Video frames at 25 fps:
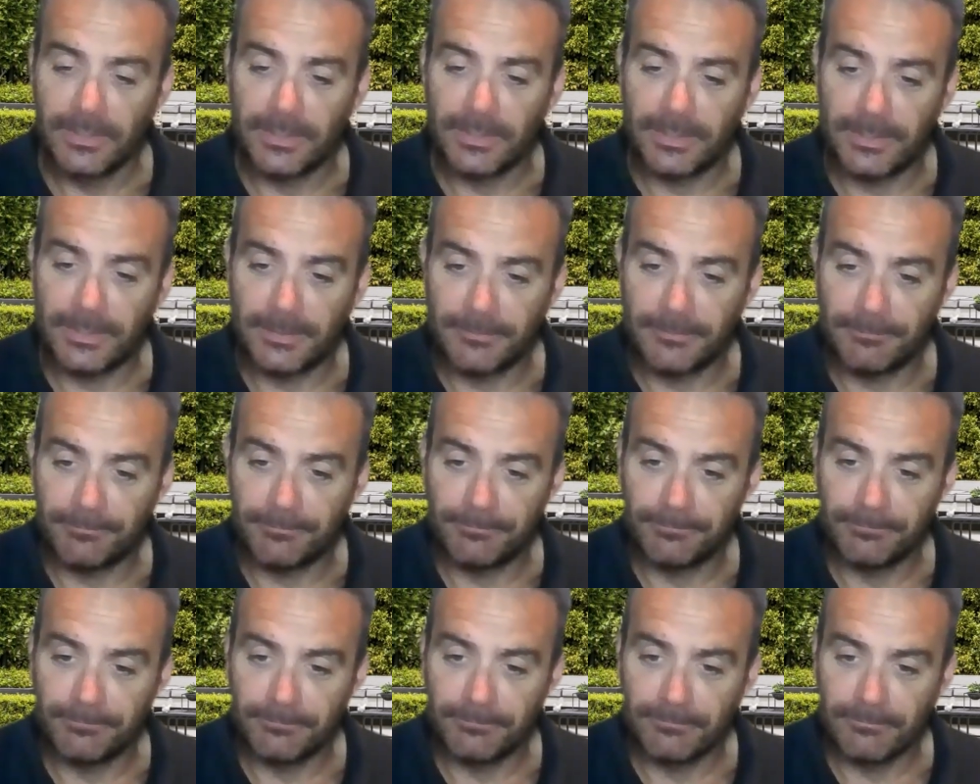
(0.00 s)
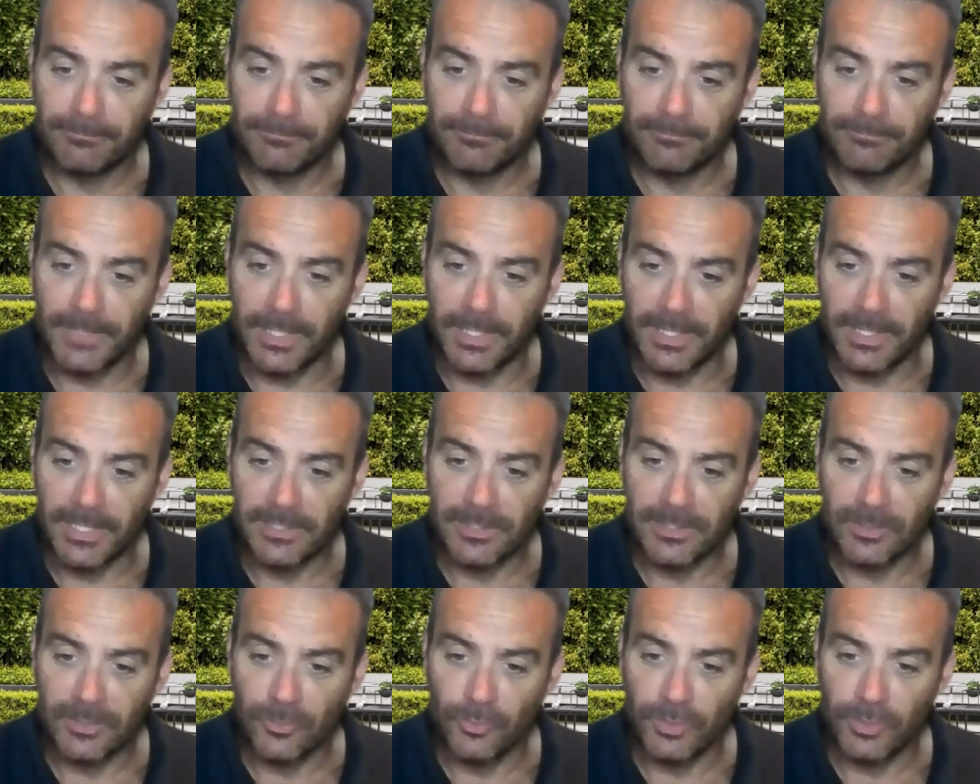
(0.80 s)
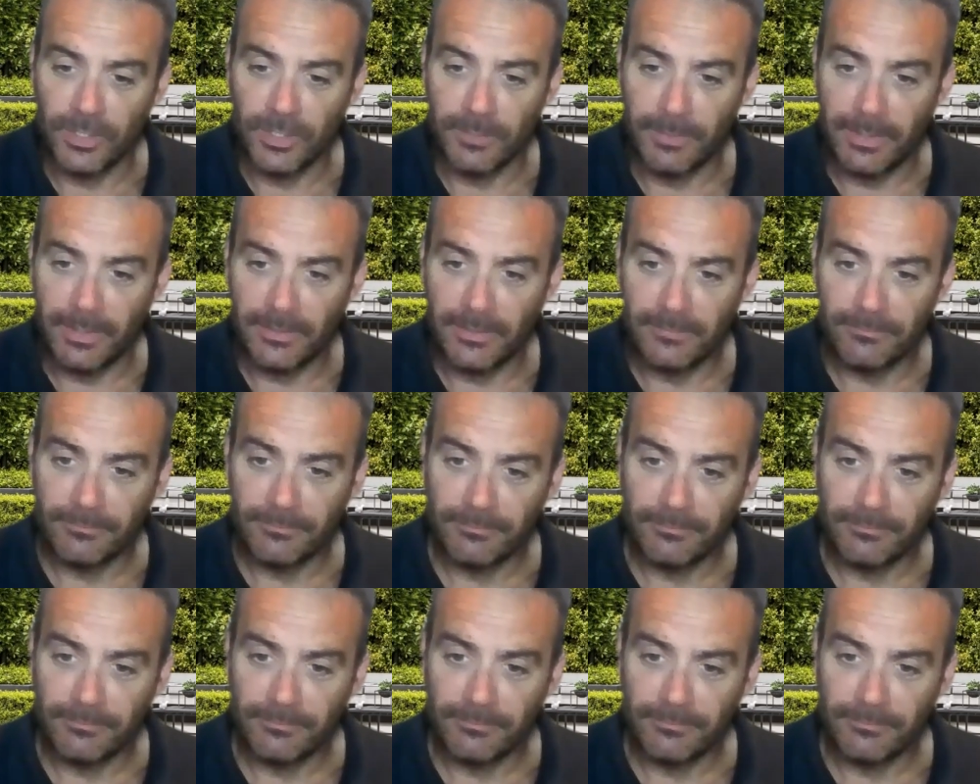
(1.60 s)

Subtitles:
that's the good thing about